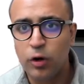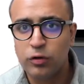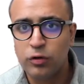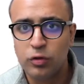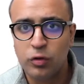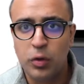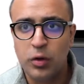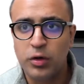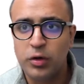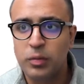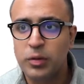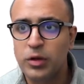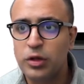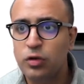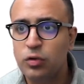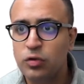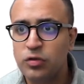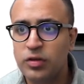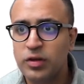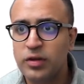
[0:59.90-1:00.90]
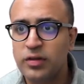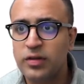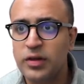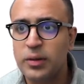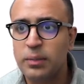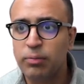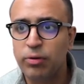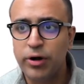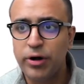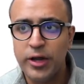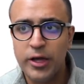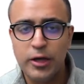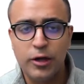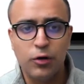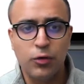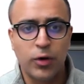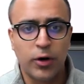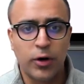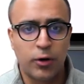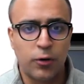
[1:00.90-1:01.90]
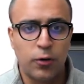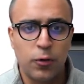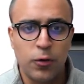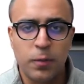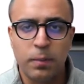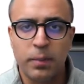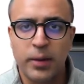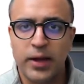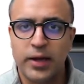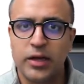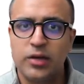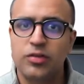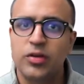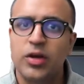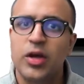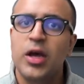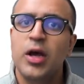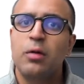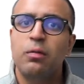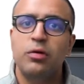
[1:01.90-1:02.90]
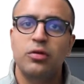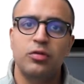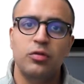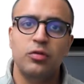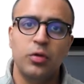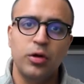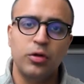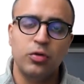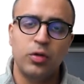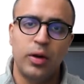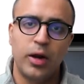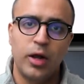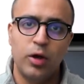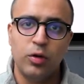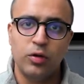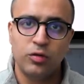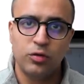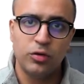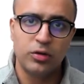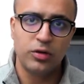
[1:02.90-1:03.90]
also going to be using the pretty QR code package, which is going to allow us to